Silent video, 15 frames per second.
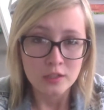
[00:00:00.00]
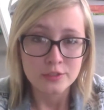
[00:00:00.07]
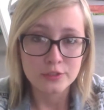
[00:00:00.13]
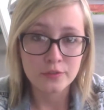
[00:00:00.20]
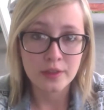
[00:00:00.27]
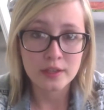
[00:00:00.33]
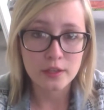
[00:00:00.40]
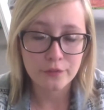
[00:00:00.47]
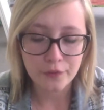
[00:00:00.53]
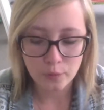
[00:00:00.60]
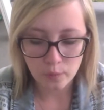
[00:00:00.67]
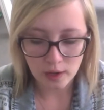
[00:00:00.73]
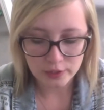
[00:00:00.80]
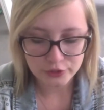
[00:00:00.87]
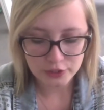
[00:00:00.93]
So thank you for
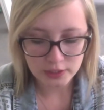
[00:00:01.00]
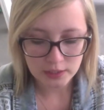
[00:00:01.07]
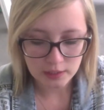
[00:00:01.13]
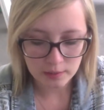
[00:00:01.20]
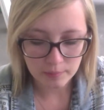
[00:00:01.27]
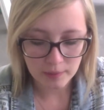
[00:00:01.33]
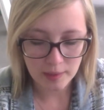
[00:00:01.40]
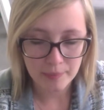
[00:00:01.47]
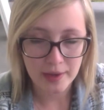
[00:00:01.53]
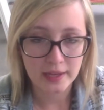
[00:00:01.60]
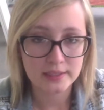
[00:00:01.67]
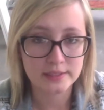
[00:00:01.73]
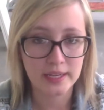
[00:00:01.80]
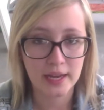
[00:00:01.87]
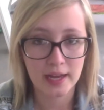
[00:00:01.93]
watching my
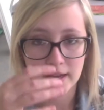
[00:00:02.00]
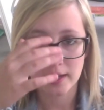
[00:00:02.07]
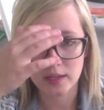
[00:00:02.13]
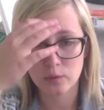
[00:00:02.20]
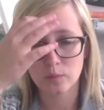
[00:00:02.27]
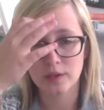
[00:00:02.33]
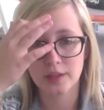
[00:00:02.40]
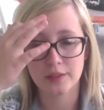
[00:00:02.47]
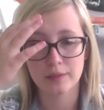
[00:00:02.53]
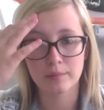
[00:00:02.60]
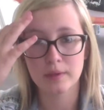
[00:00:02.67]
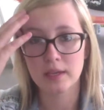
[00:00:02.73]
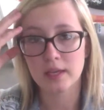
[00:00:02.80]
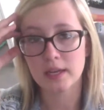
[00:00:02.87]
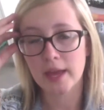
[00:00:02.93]
pet tag with
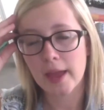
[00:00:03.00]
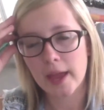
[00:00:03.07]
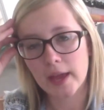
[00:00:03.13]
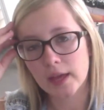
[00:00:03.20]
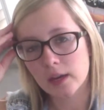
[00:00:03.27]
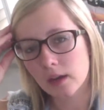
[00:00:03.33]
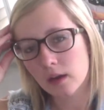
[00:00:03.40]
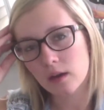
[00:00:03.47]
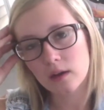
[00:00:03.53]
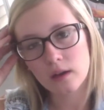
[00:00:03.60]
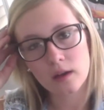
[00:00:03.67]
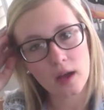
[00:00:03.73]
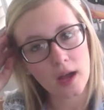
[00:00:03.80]
me and Hannah.